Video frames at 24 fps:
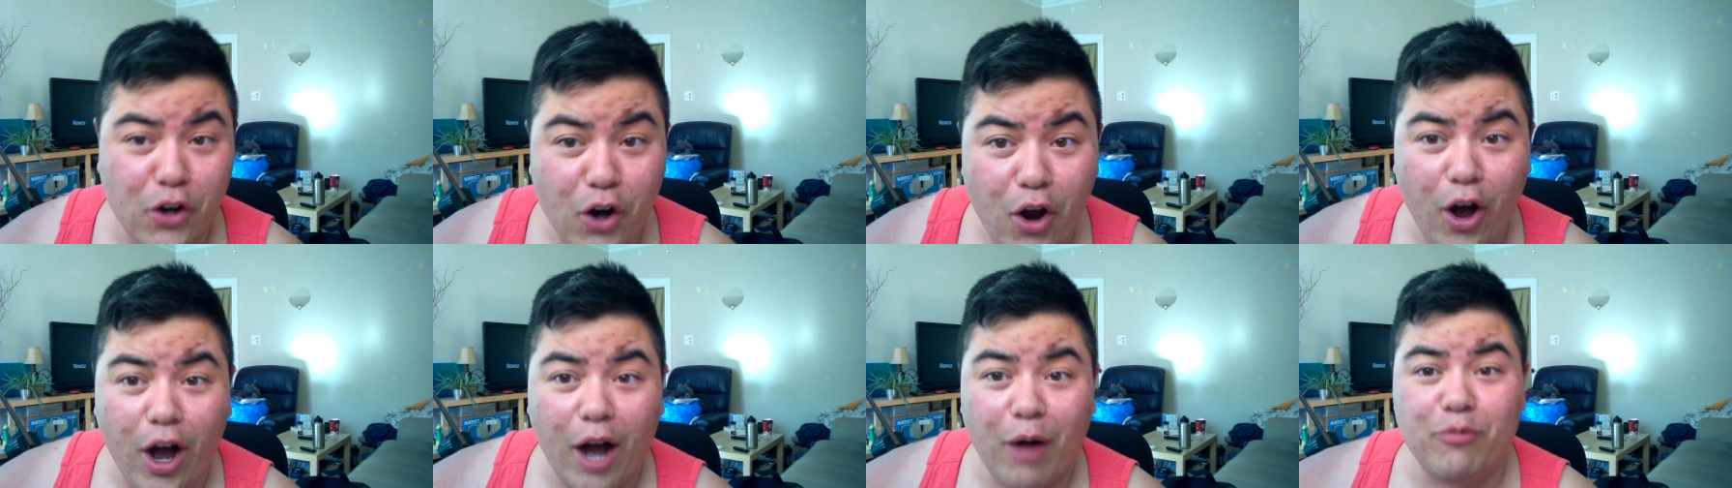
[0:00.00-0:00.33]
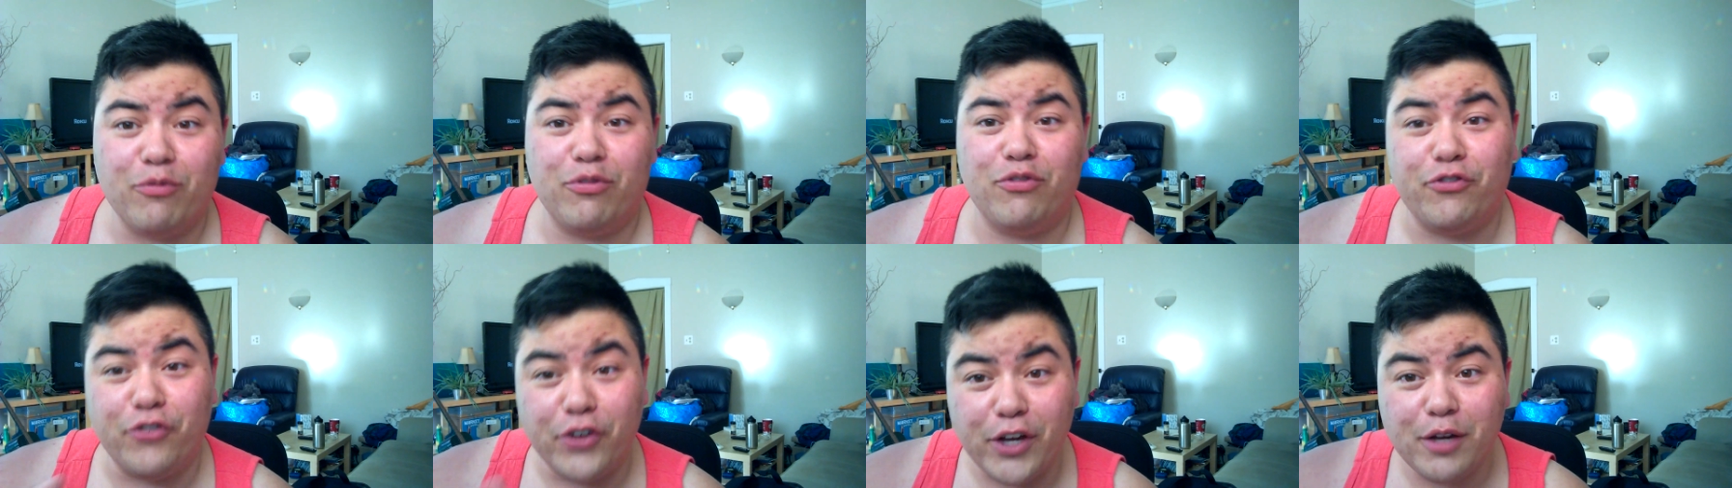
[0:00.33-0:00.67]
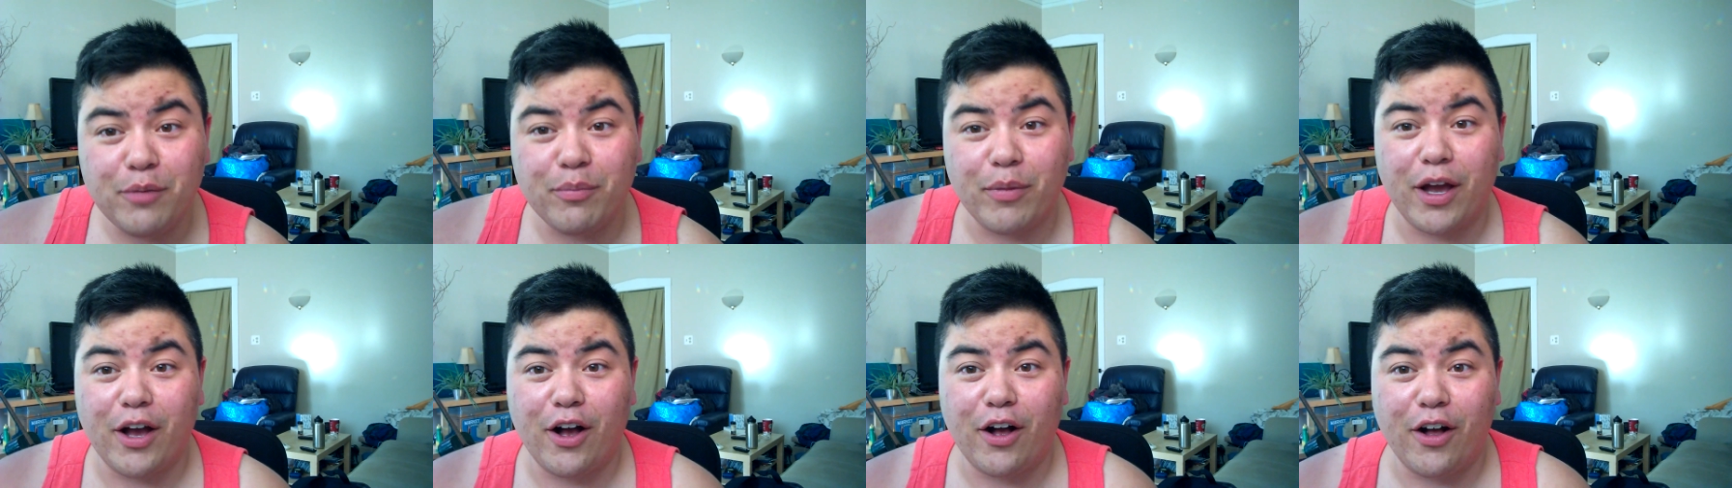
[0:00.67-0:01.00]
no, I'm
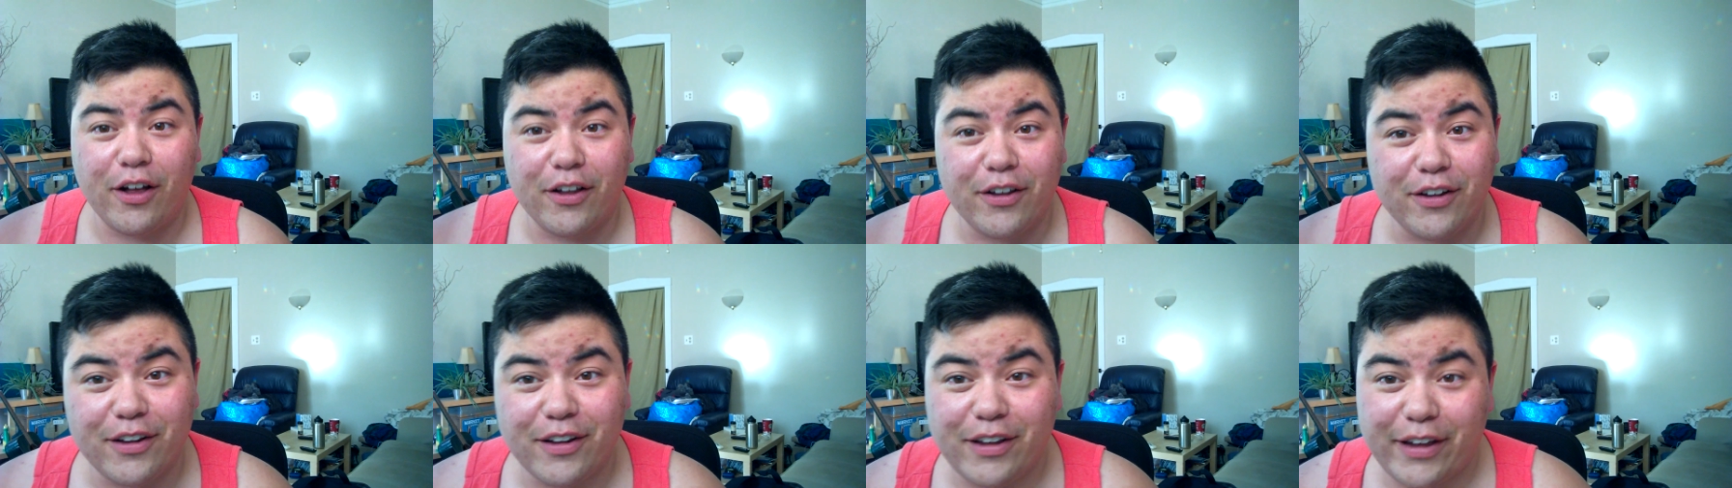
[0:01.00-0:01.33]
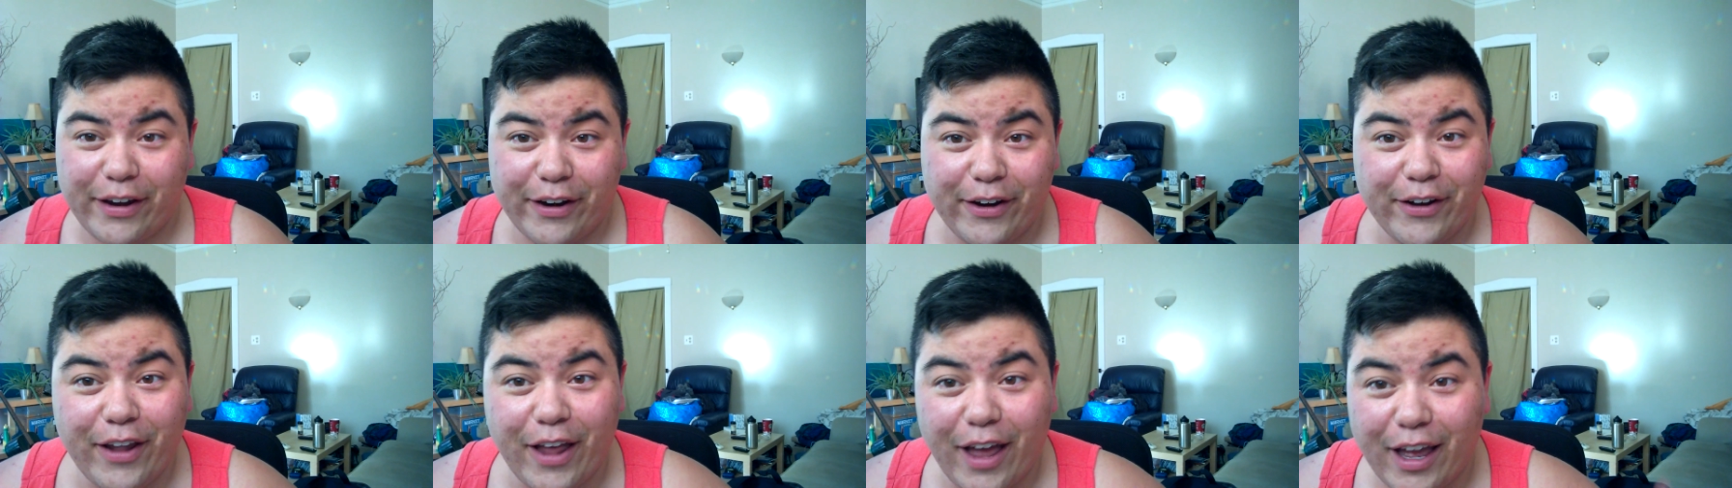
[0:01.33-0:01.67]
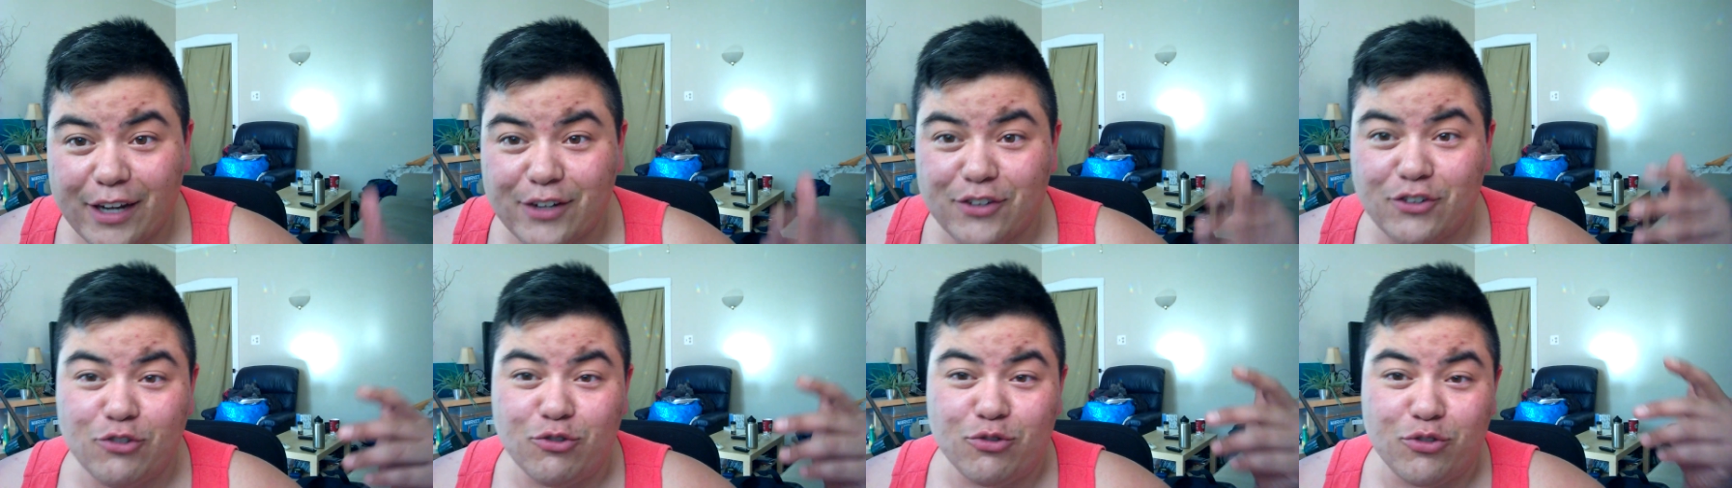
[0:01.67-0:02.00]
female, and
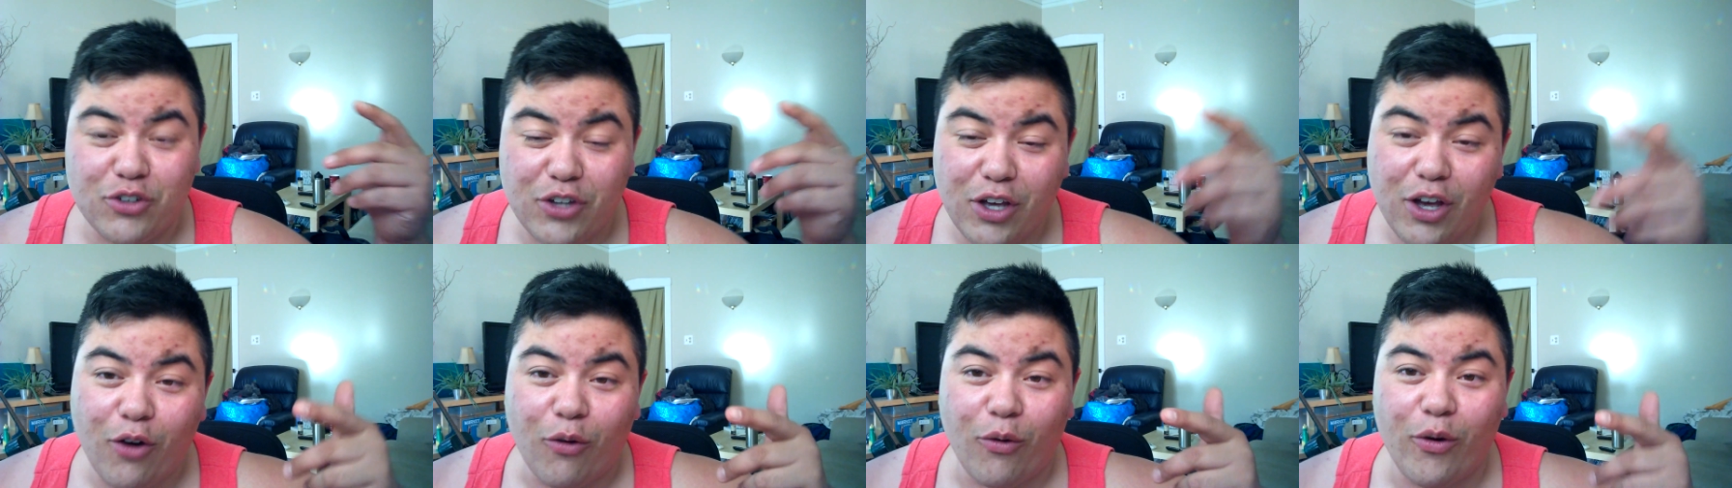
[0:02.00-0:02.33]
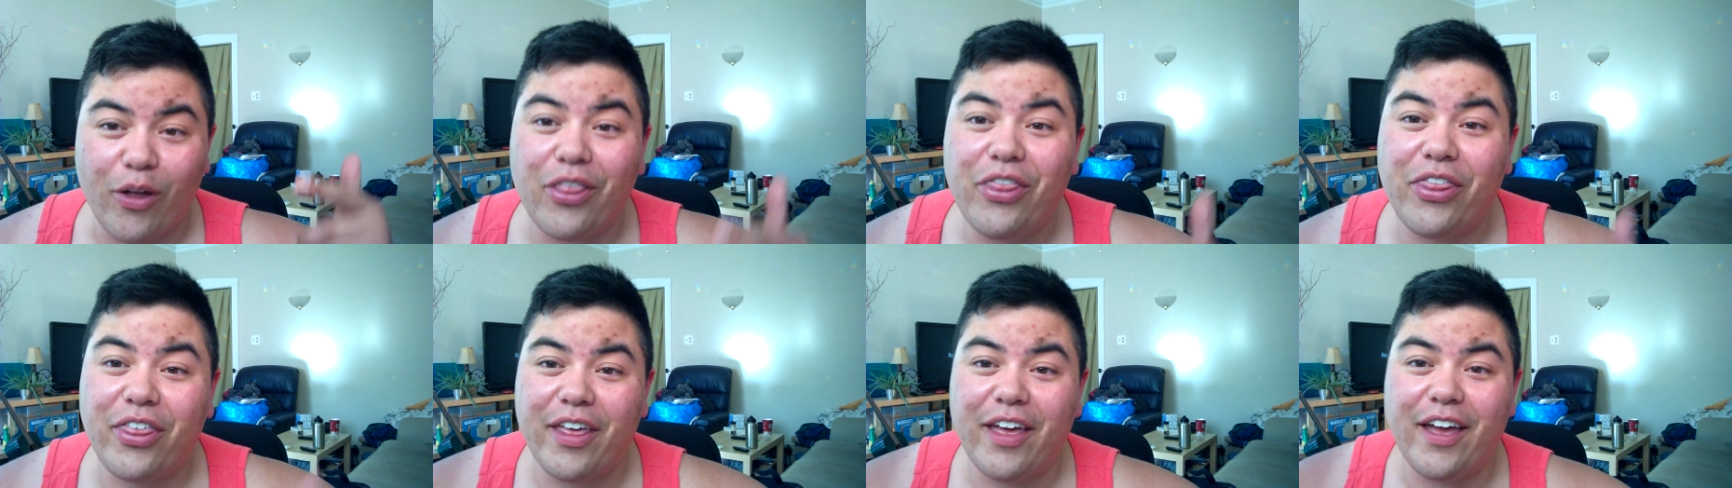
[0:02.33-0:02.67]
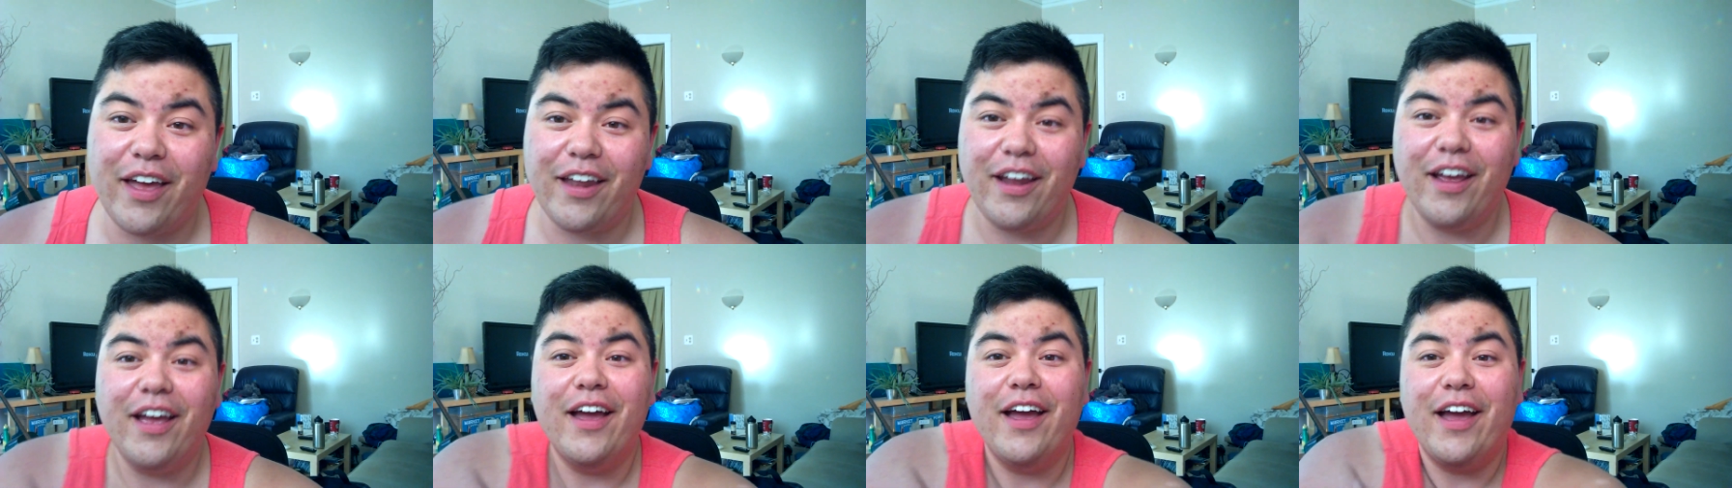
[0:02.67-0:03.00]
like you deal with
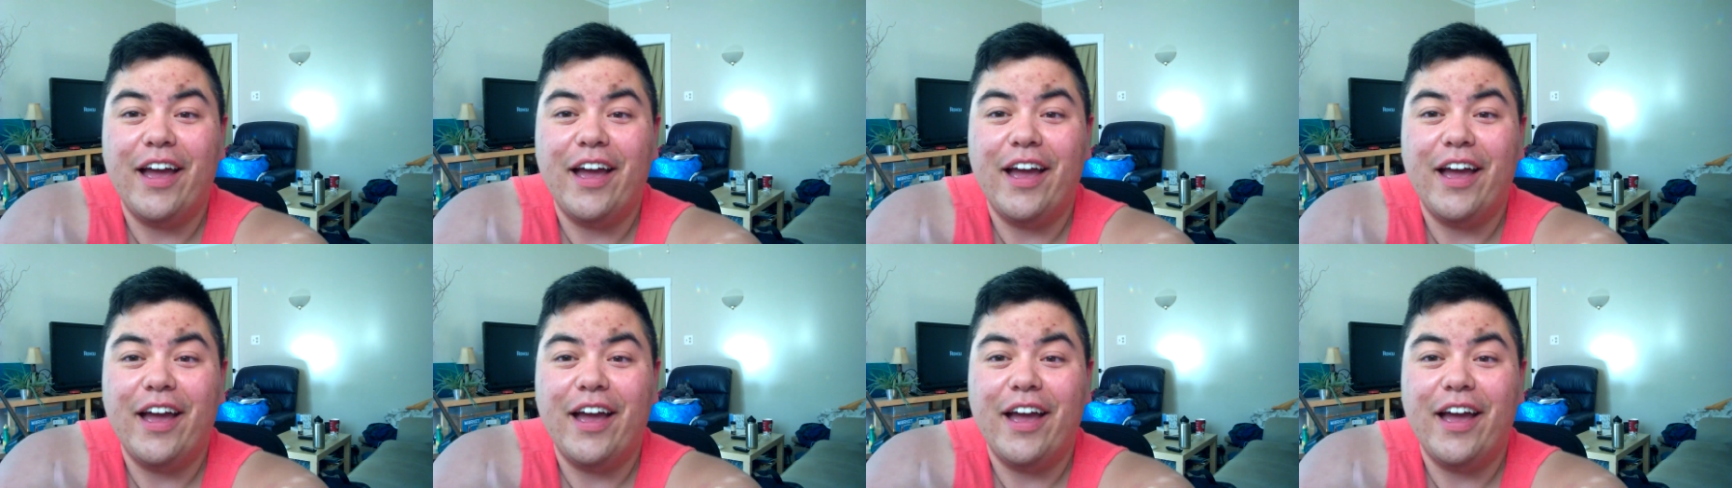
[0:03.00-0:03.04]
it,